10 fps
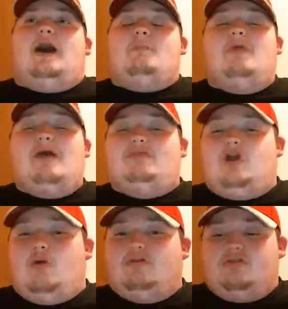gonna have to
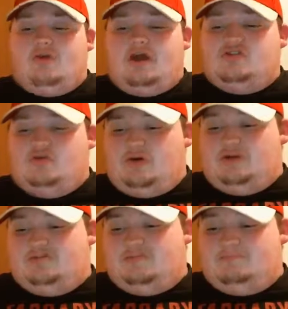go with the
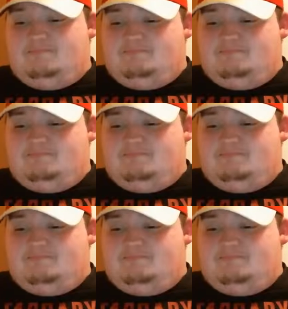Greyjoys.